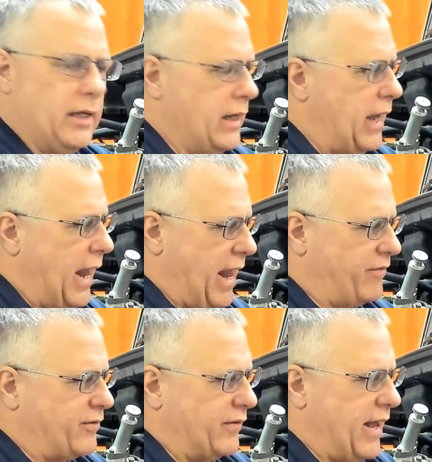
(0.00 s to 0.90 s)
And after
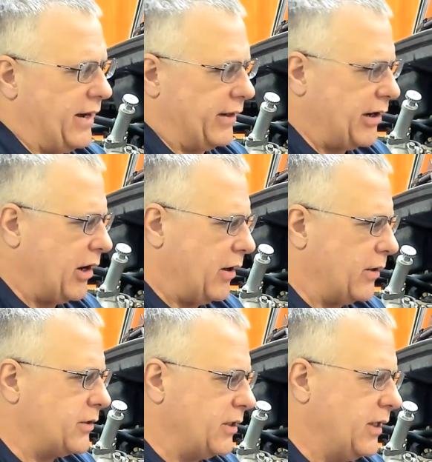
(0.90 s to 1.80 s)
that occurs,
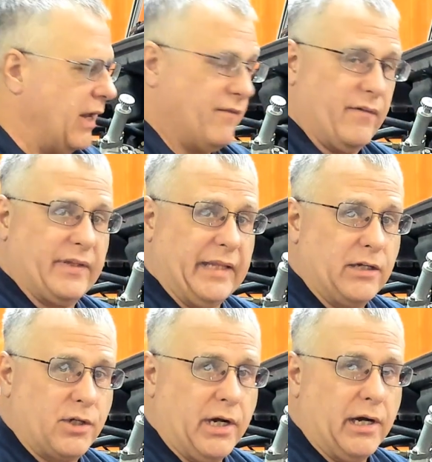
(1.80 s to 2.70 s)
if everything's
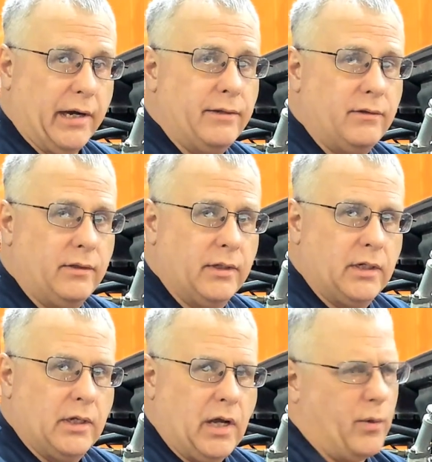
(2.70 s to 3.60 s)
good,
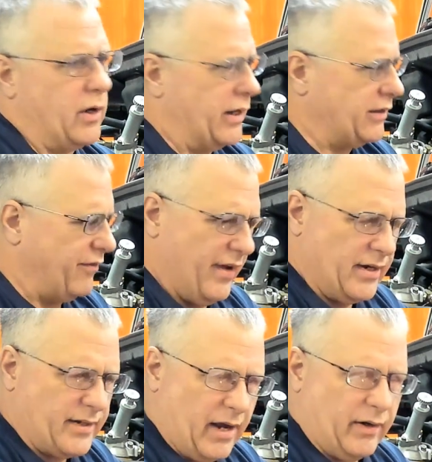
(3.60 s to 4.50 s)
we don't have to vent
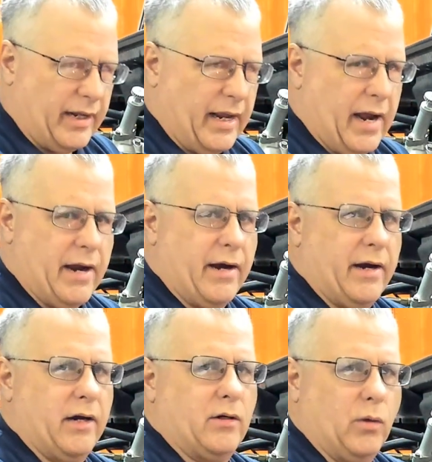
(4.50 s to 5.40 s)
out any air
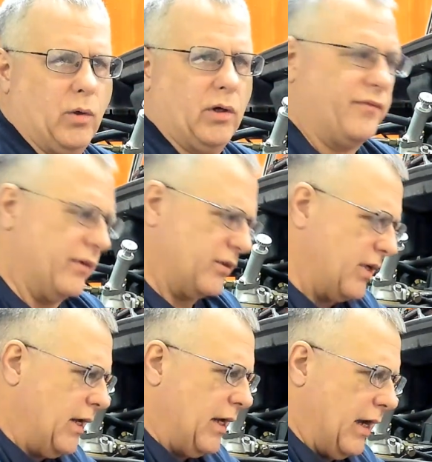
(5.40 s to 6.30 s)
or if there's
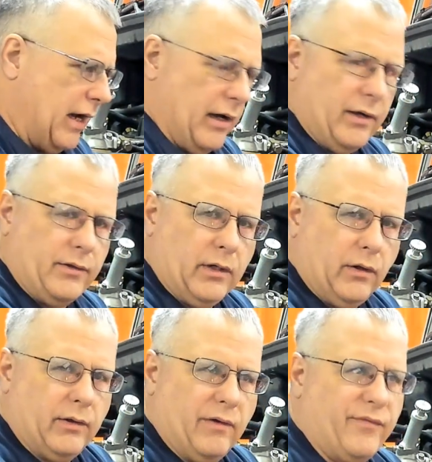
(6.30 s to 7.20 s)
uh, you know, a
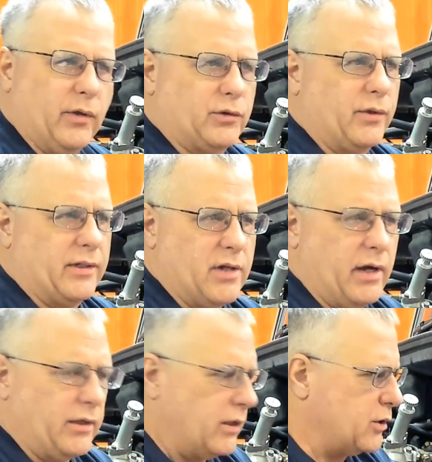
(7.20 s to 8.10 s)
filter that's not
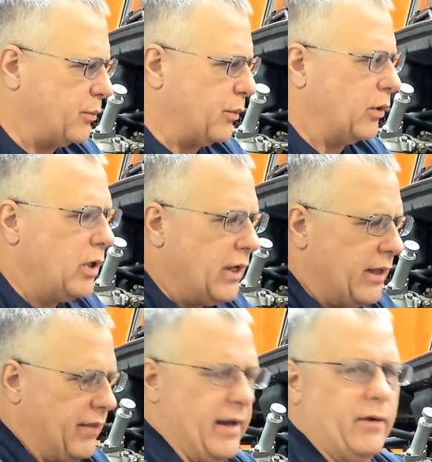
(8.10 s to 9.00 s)
usable, then
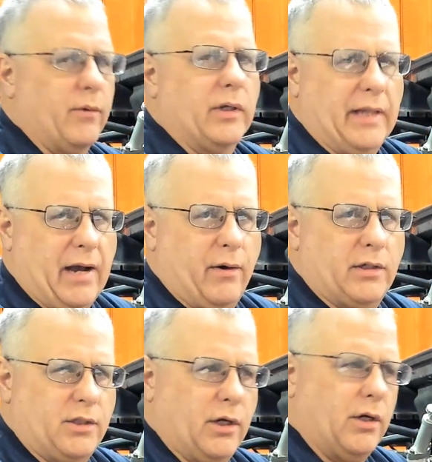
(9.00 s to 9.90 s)
it will allow us
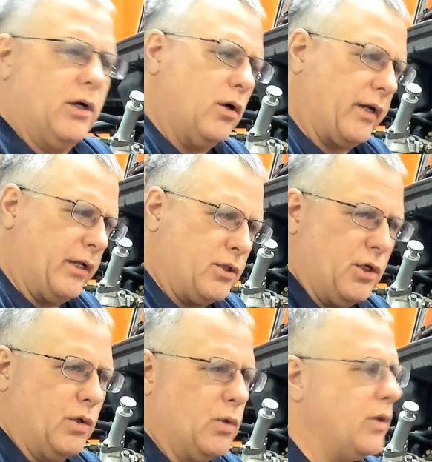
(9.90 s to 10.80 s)
to hook it to
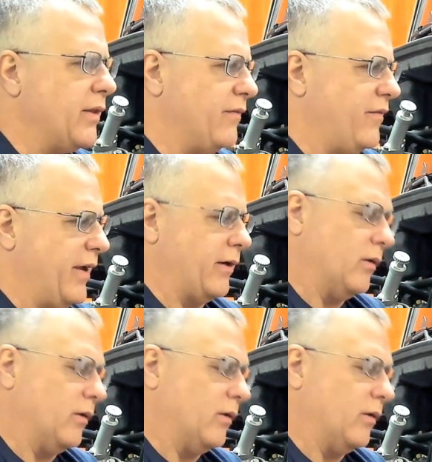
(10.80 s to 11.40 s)
the vehicle.